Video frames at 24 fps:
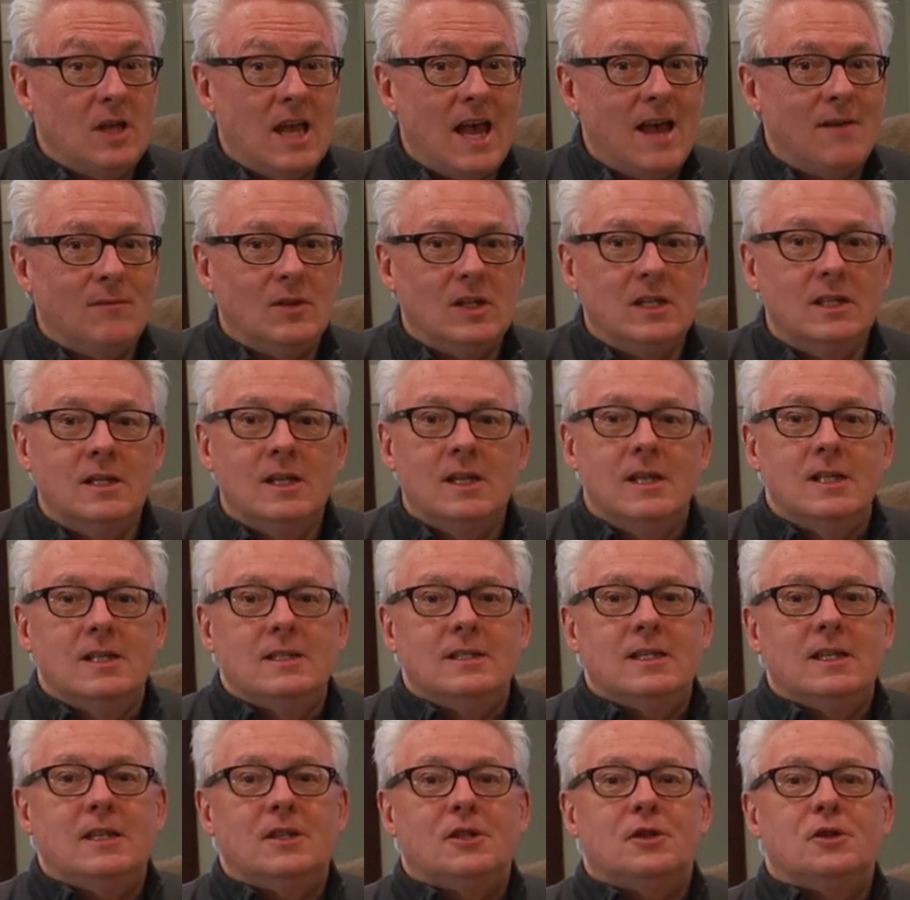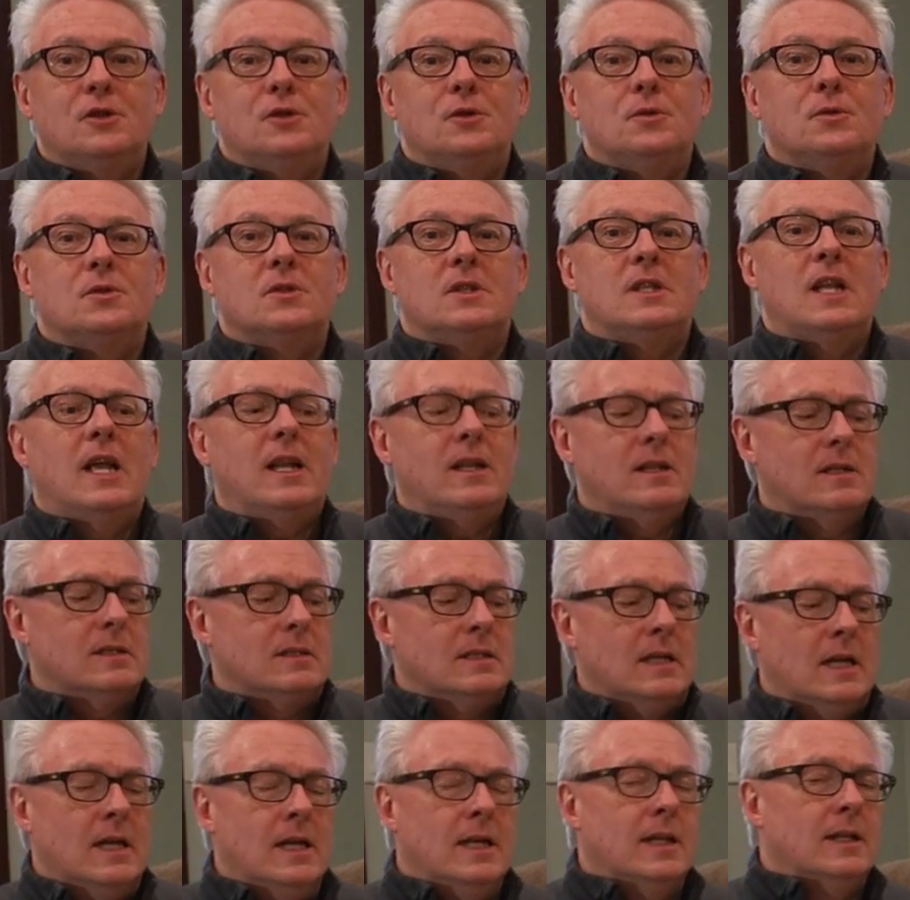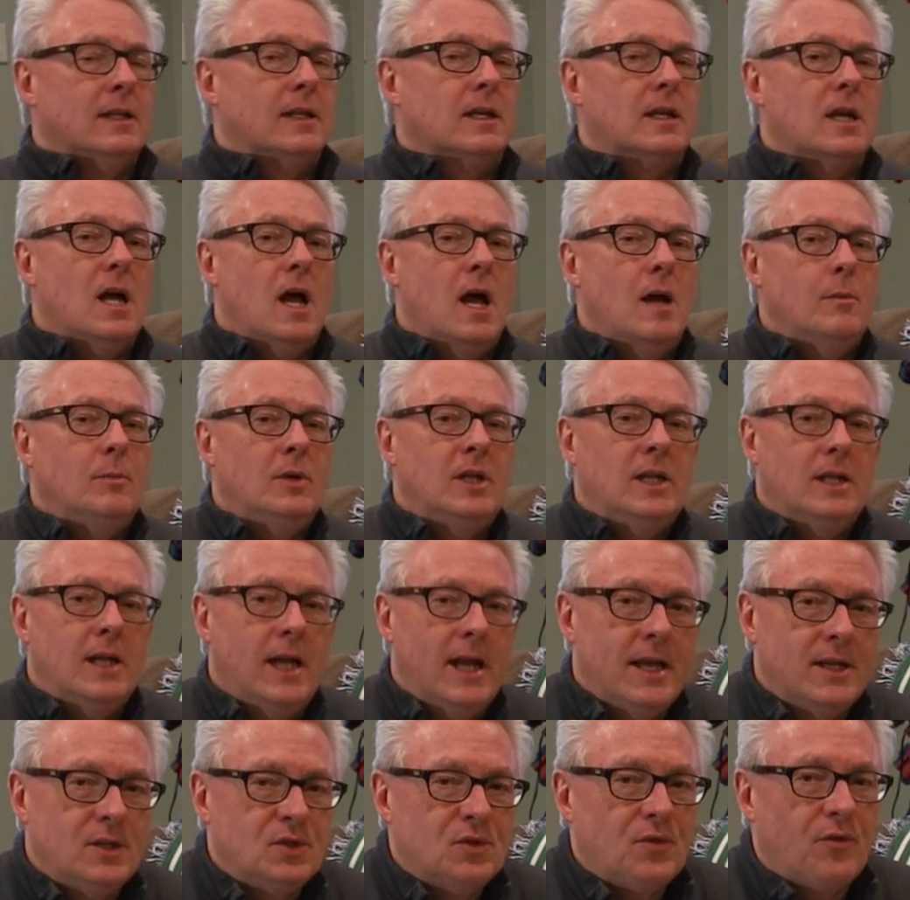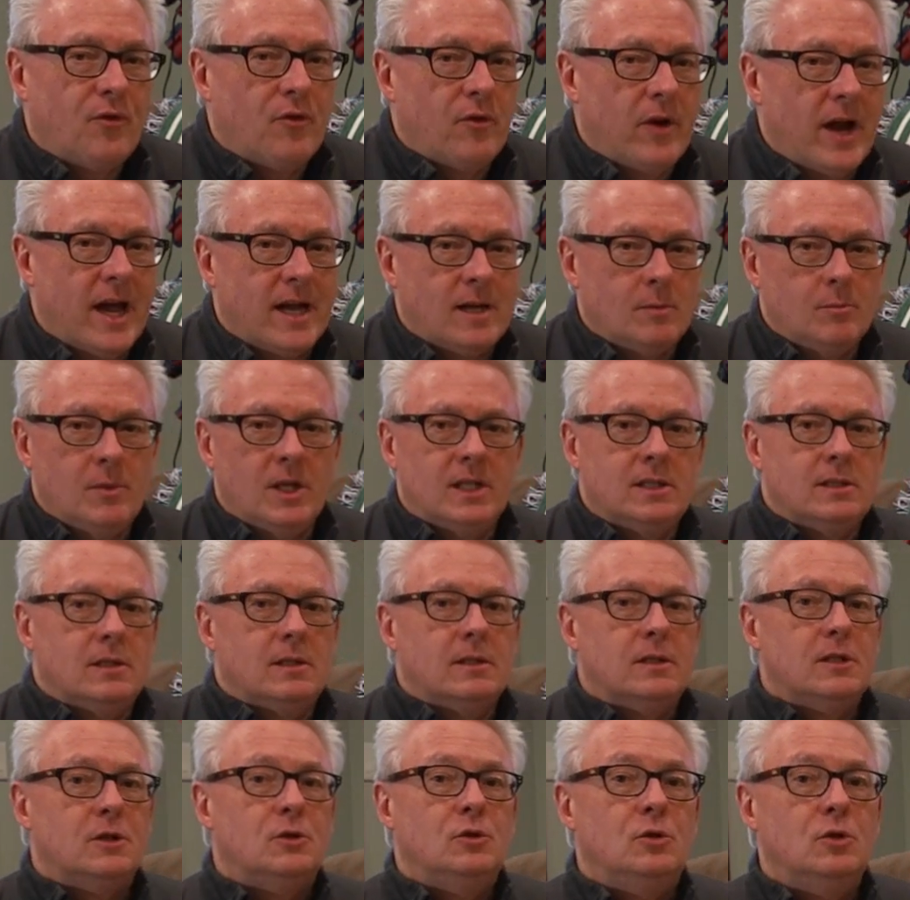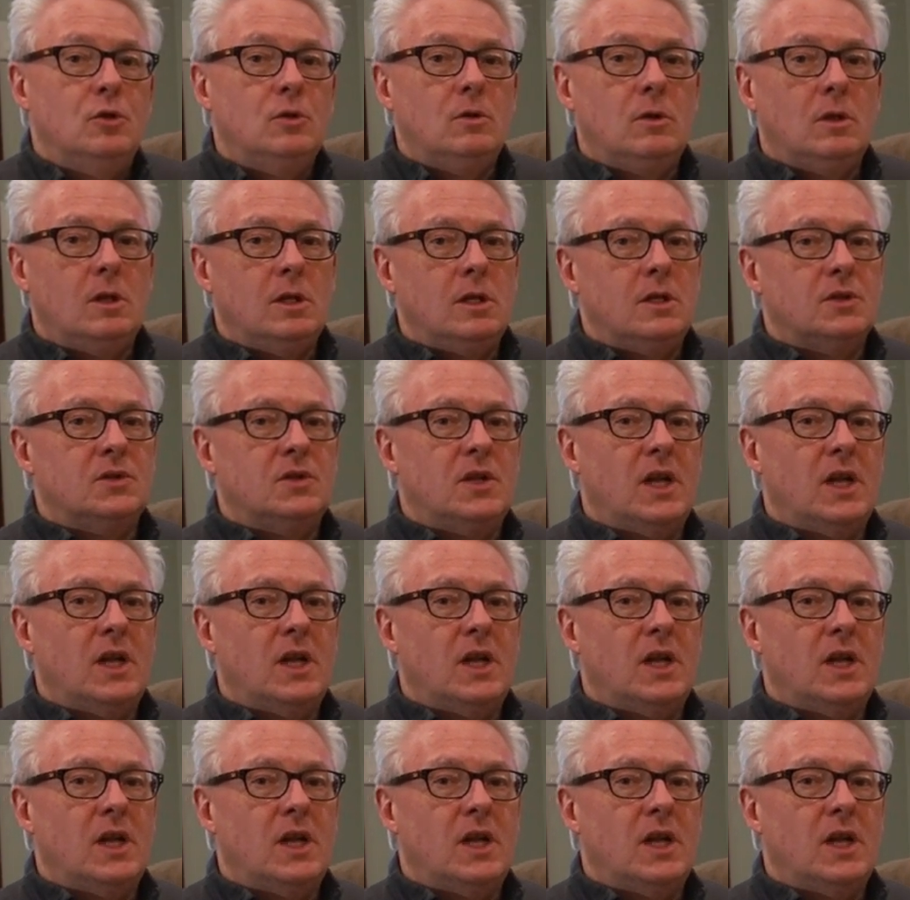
haven't seen the news and that is the Comet has fragmented, the nucleus